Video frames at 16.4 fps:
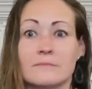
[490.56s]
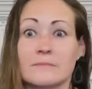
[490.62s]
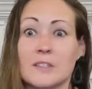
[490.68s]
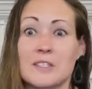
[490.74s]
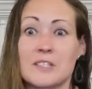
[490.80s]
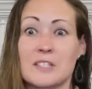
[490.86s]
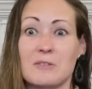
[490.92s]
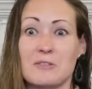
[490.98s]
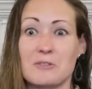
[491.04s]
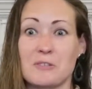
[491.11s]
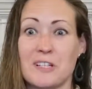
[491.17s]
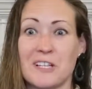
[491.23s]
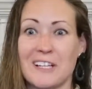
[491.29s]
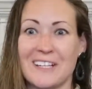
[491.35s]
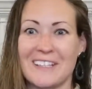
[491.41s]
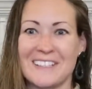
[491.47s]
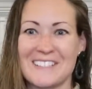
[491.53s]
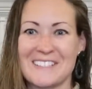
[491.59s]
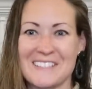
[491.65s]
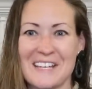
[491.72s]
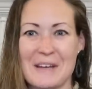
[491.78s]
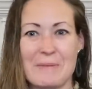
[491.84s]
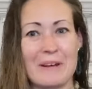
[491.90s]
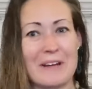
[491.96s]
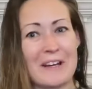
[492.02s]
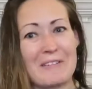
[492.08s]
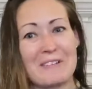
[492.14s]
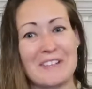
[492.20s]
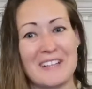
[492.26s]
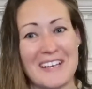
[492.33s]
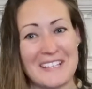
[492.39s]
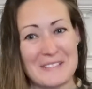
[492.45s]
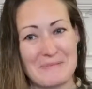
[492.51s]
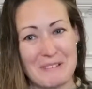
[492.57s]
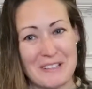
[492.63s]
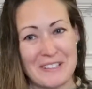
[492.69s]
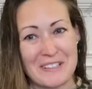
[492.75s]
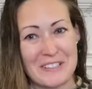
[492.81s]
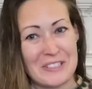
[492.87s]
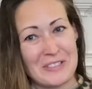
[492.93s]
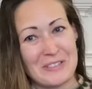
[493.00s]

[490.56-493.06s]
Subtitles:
See which one I got this time. I got one last month too,